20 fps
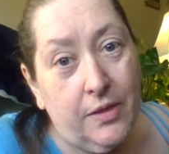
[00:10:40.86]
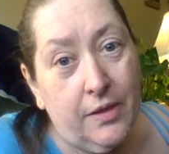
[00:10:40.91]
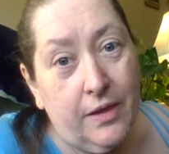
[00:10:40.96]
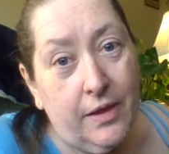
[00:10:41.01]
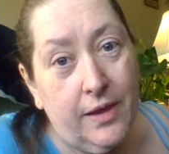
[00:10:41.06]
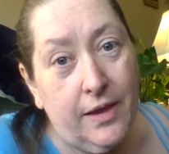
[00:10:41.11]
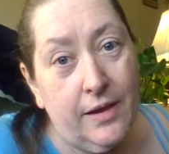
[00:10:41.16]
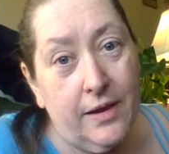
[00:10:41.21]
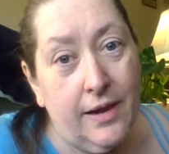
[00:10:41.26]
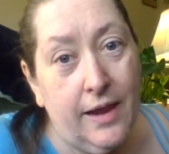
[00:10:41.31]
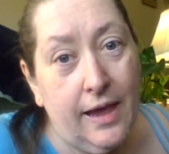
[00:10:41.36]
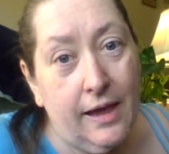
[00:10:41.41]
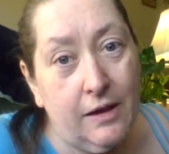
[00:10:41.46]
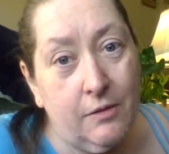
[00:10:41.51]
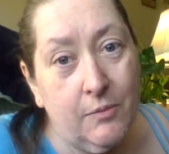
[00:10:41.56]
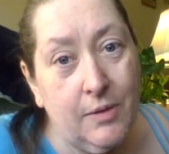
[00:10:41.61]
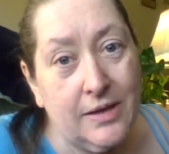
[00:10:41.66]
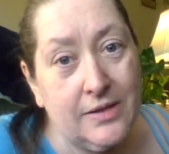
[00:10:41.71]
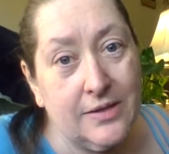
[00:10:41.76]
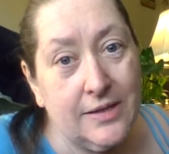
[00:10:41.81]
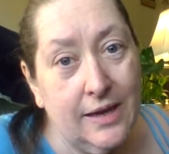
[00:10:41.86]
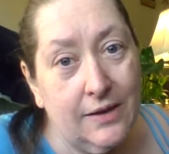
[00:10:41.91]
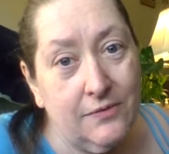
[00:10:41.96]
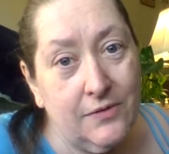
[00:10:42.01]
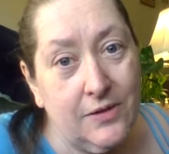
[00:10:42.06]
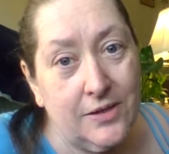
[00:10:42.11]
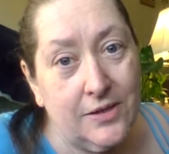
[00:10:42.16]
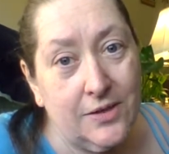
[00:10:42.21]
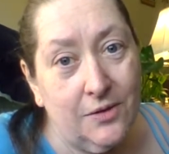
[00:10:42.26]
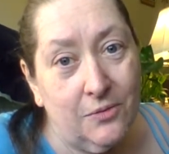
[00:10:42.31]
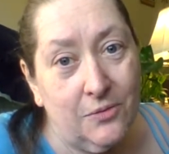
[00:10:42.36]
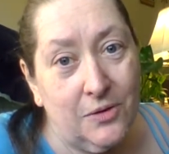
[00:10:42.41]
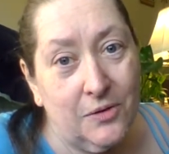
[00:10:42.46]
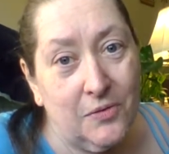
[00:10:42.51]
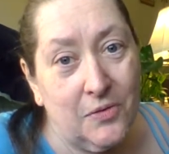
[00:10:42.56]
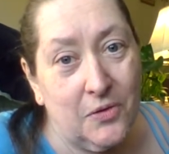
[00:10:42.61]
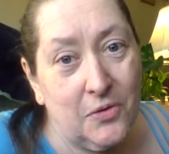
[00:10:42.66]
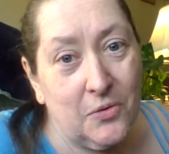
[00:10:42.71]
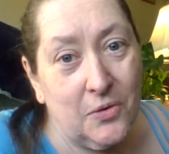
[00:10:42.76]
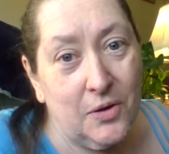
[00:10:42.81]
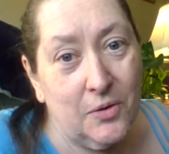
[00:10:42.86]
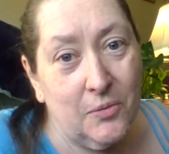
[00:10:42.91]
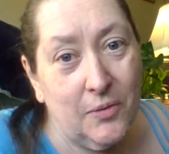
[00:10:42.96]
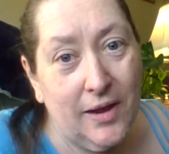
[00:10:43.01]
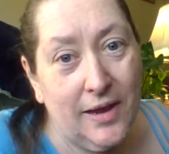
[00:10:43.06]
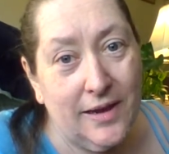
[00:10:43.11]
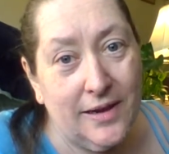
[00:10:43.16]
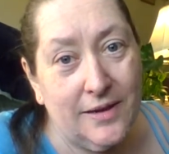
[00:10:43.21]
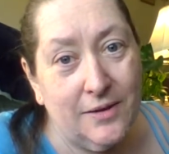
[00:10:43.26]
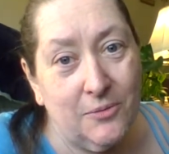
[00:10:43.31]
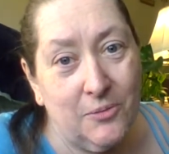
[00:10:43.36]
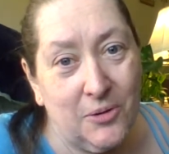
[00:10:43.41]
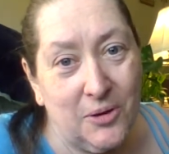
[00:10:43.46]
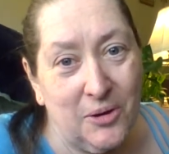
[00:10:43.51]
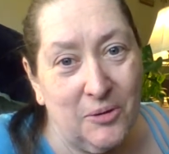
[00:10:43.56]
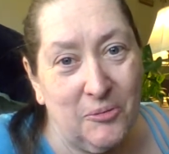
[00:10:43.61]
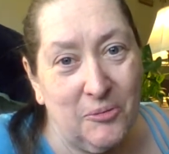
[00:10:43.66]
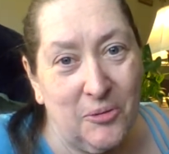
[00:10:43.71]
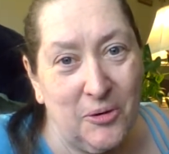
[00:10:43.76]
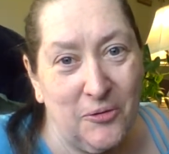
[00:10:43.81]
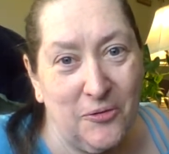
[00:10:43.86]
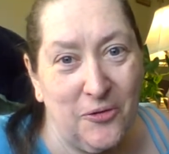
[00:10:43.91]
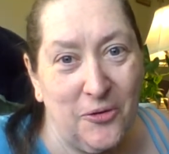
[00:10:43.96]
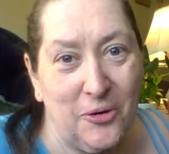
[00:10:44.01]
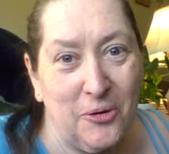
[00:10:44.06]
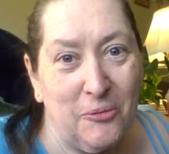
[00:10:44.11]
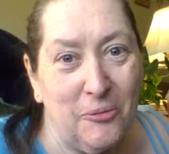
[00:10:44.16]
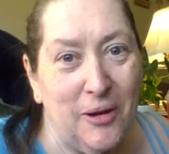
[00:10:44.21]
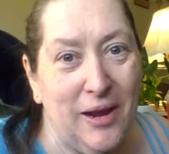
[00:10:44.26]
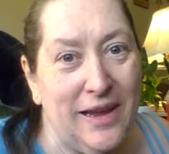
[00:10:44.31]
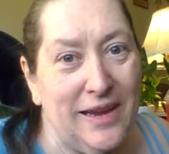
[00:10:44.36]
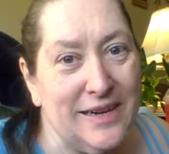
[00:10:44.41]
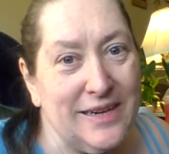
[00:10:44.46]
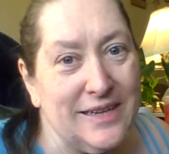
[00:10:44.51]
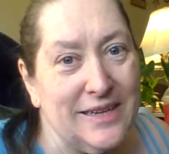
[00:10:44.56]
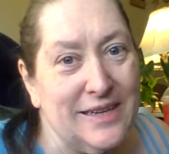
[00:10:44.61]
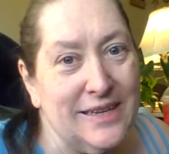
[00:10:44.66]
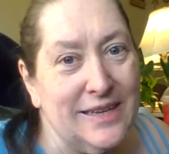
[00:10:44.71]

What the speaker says: getting out of my safety zone of the 3-weight and working with 4-weight.